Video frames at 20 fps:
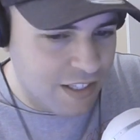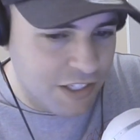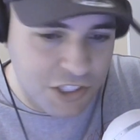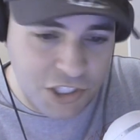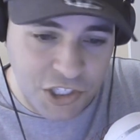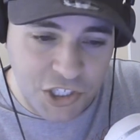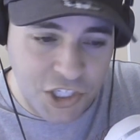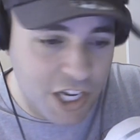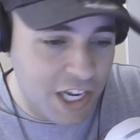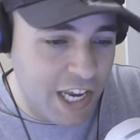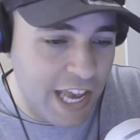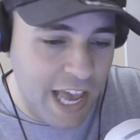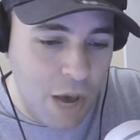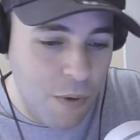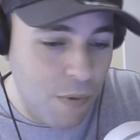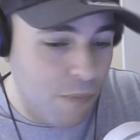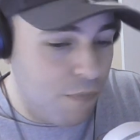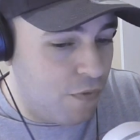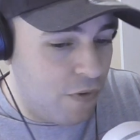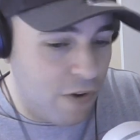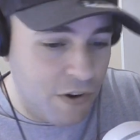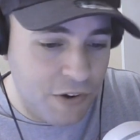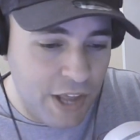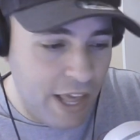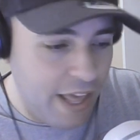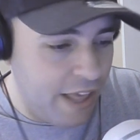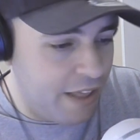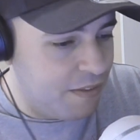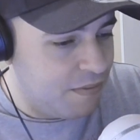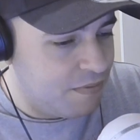let's just check it out and find
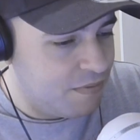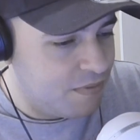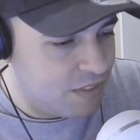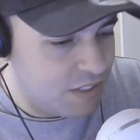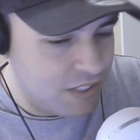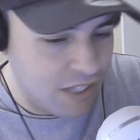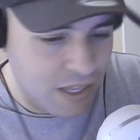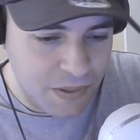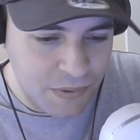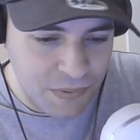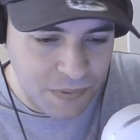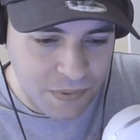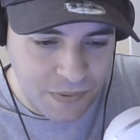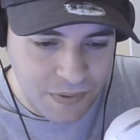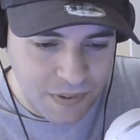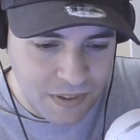out. So,